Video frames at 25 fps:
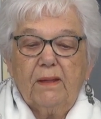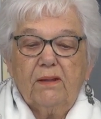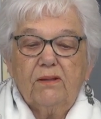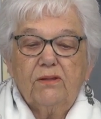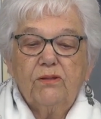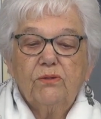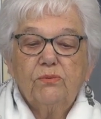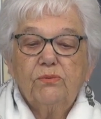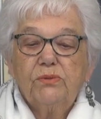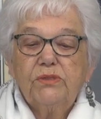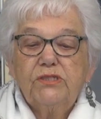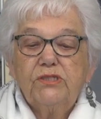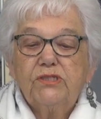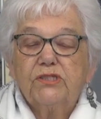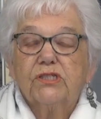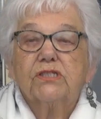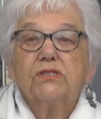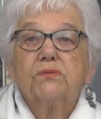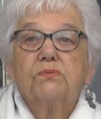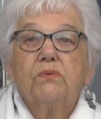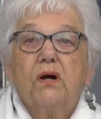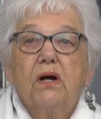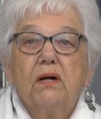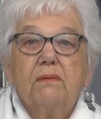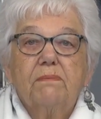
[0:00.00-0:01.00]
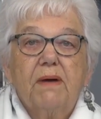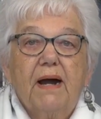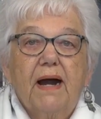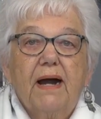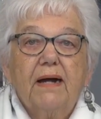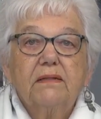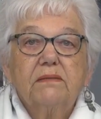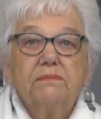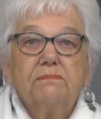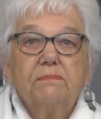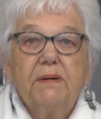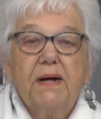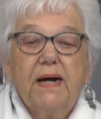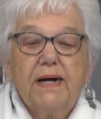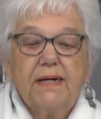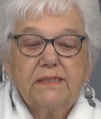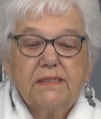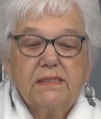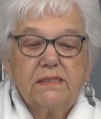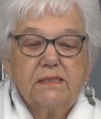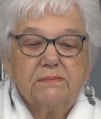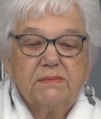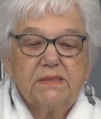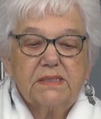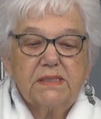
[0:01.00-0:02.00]
You wouldn't just walk back
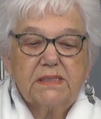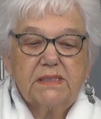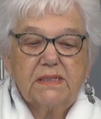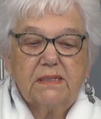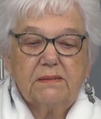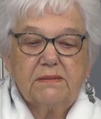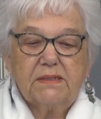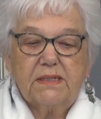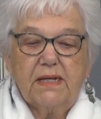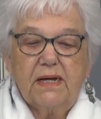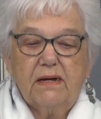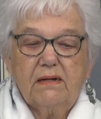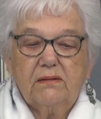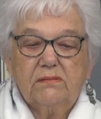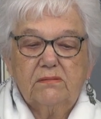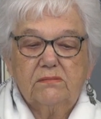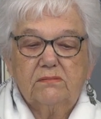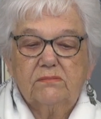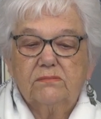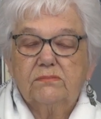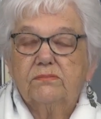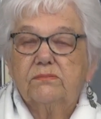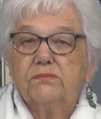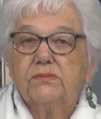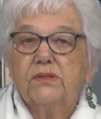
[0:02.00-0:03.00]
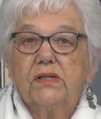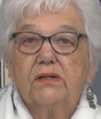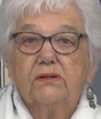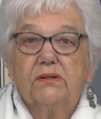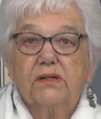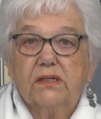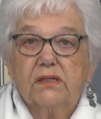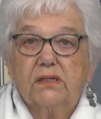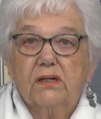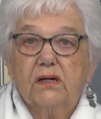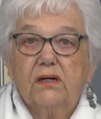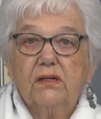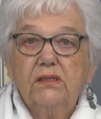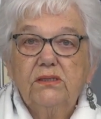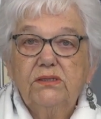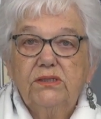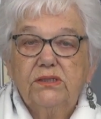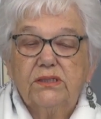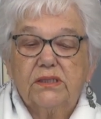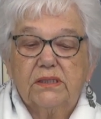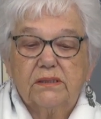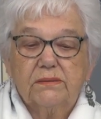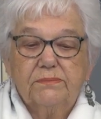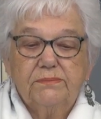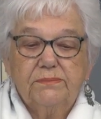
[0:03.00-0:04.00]
past them and sit down without
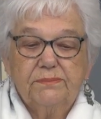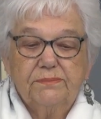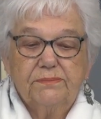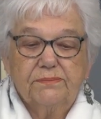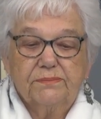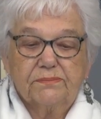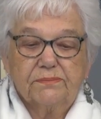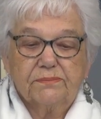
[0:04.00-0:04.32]
acknowledging them.